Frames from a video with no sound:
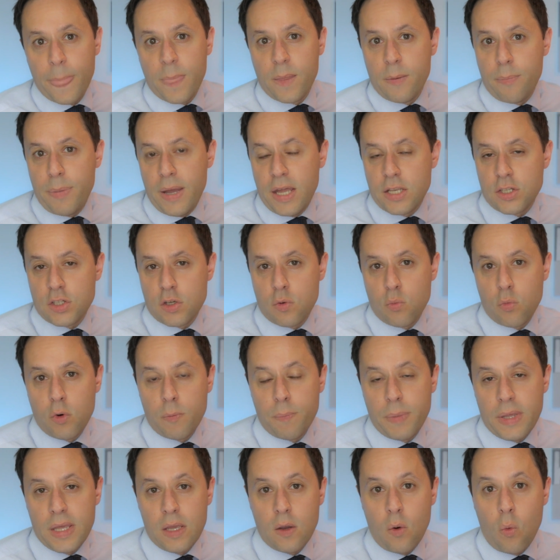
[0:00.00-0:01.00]
The pension
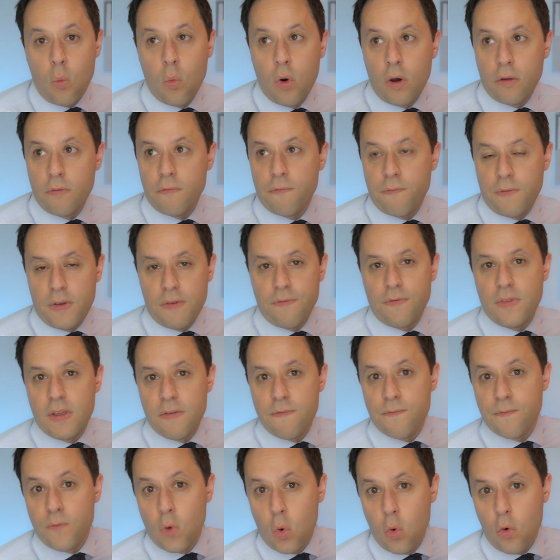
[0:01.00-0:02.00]
would be
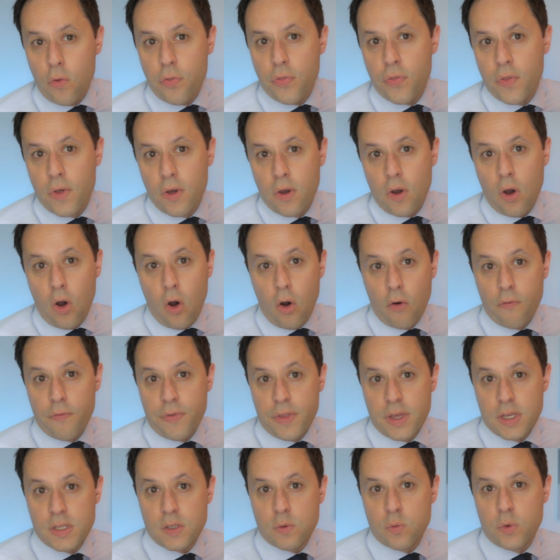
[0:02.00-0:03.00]
1/54th of
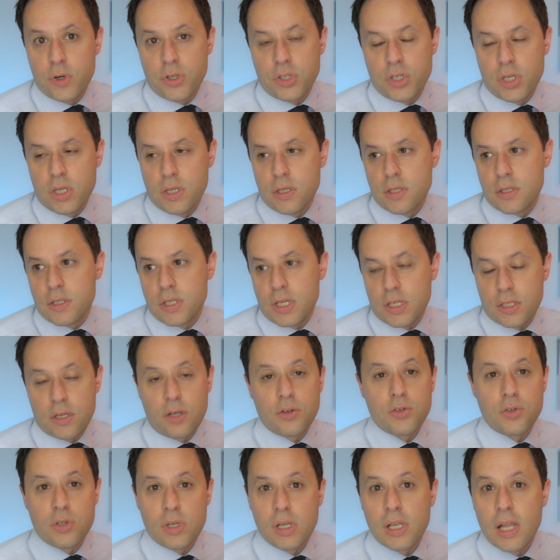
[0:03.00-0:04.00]
this, which is
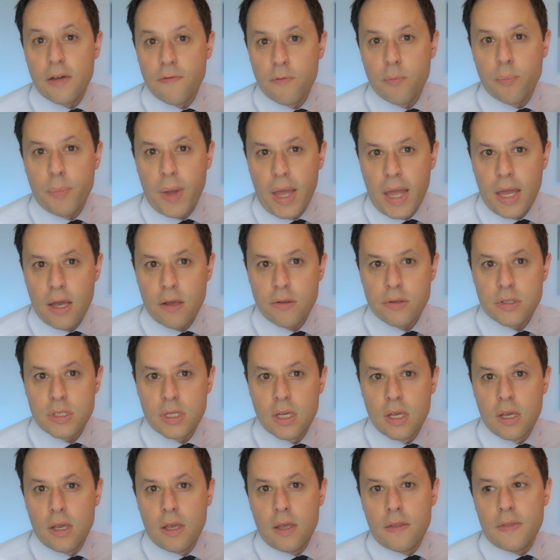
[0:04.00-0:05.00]
£611.
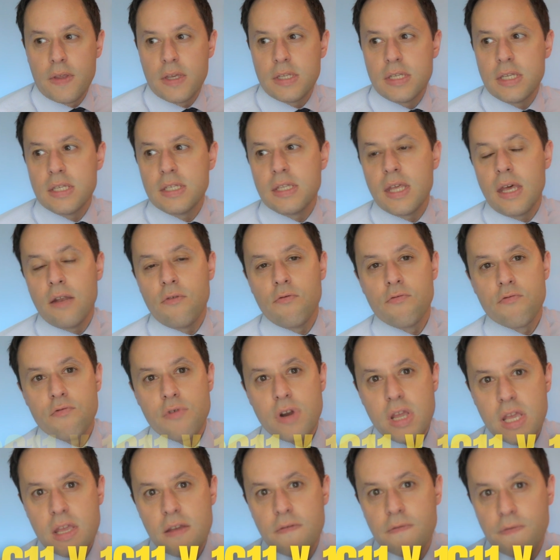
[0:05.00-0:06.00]
This is then
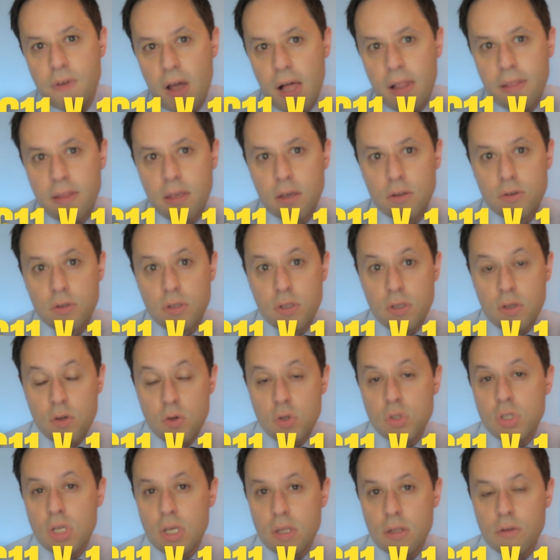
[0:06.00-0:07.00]
revalued
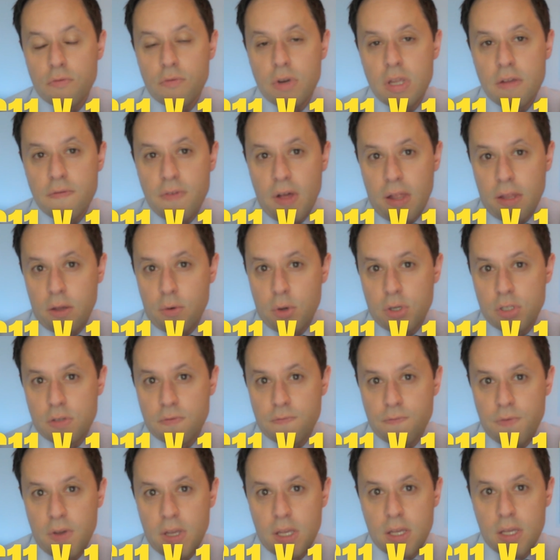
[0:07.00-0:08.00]
using the
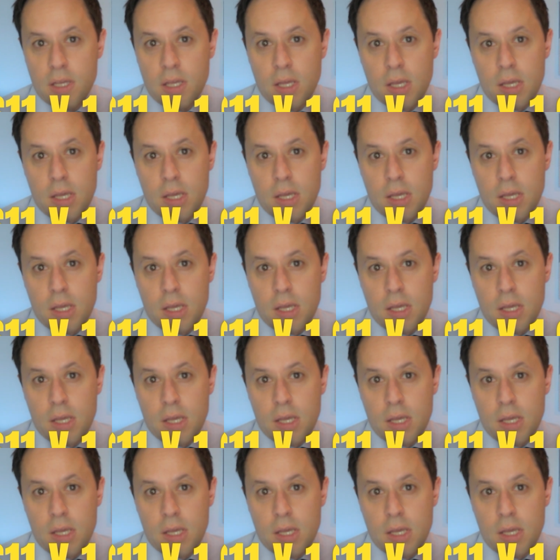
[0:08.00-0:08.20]
revaluation figure,